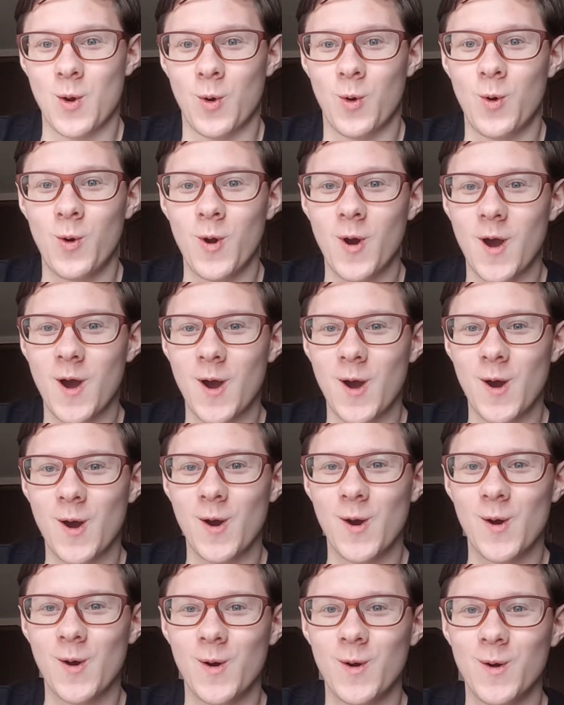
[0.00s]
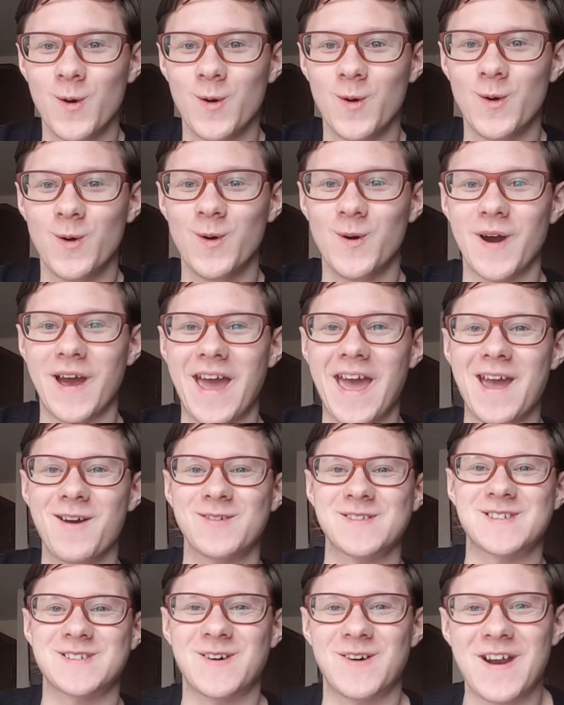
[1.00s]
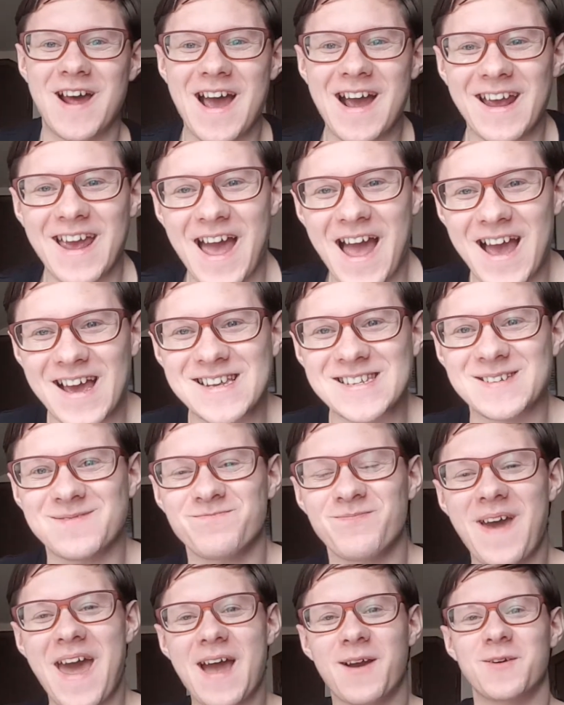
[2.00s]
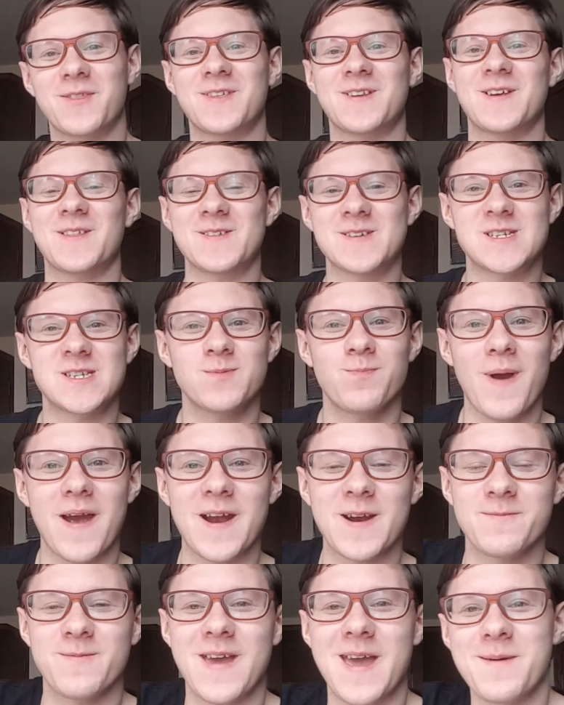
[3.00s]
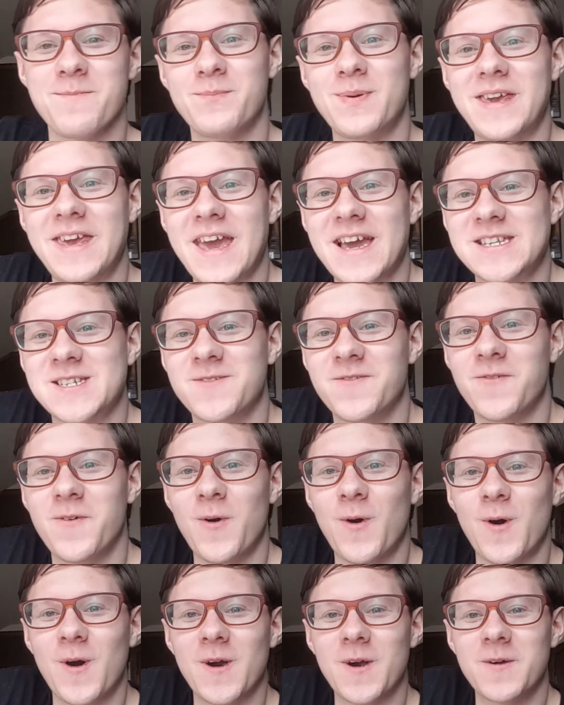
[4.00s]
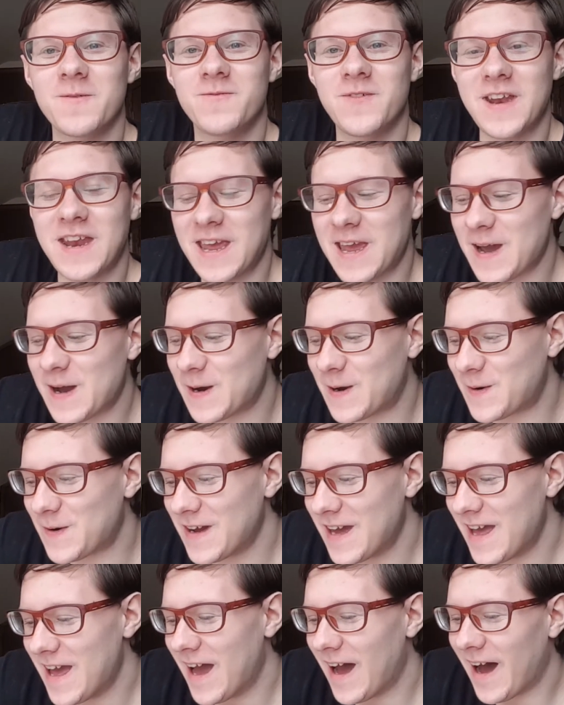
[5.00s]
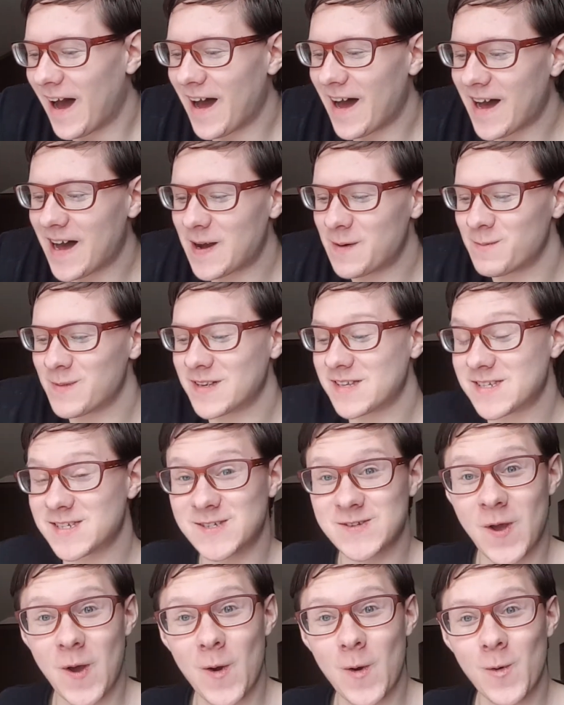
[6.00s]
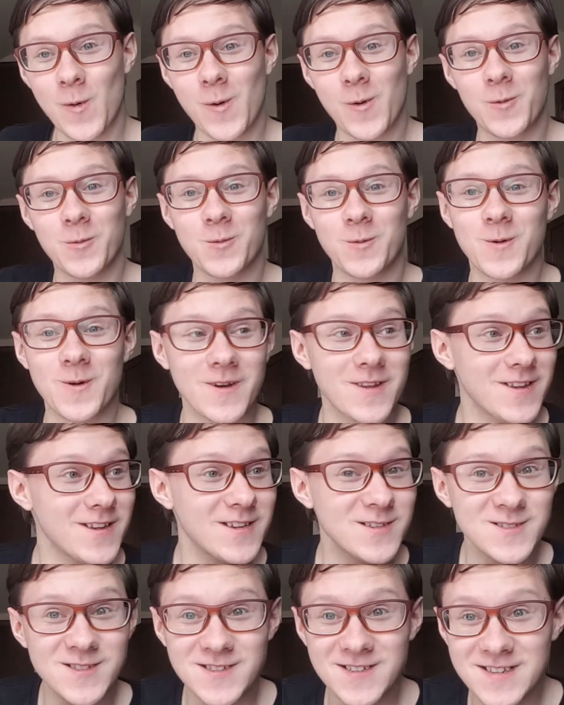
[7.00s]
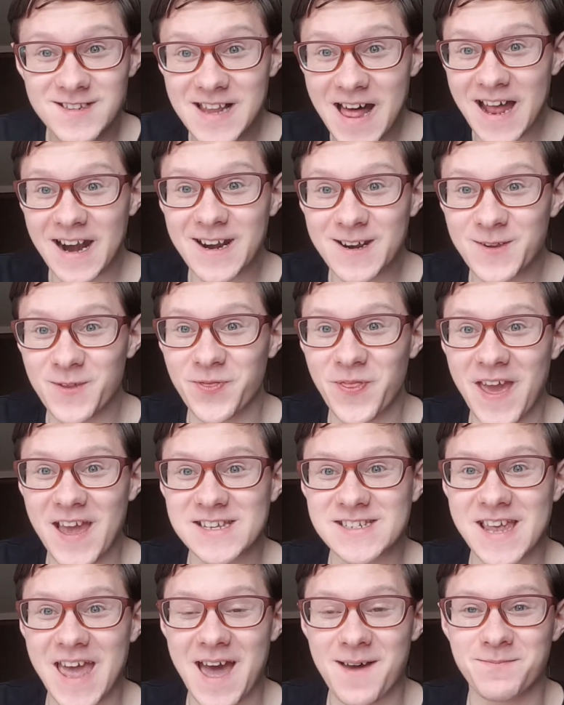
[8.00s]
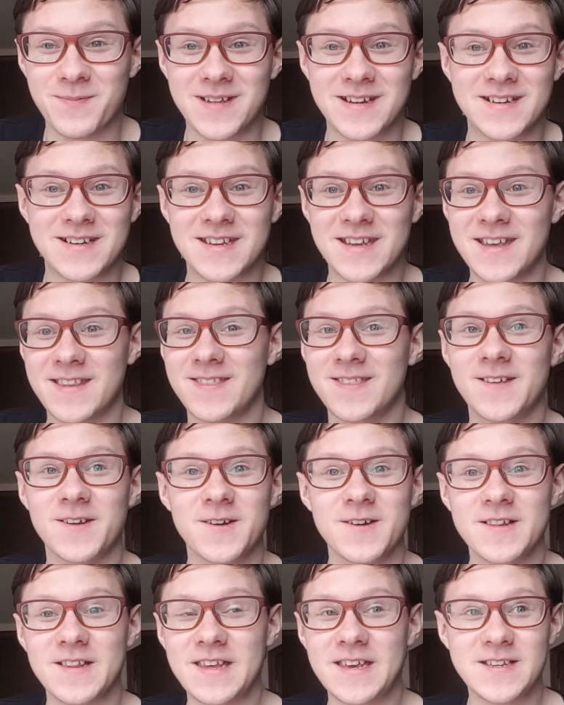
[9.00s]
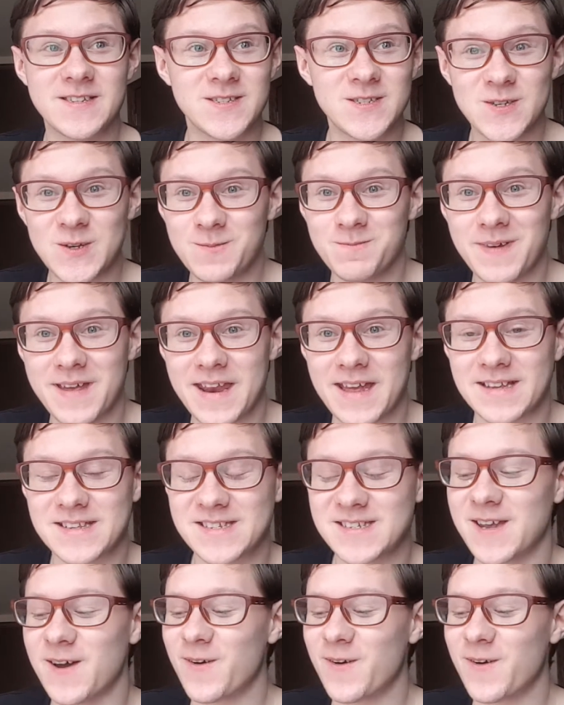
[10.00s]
Woo! Hey, what's going on, guys? I'm back with another Spider-Man Ps4 video. So a lot of new things happened in literally 2 minutes.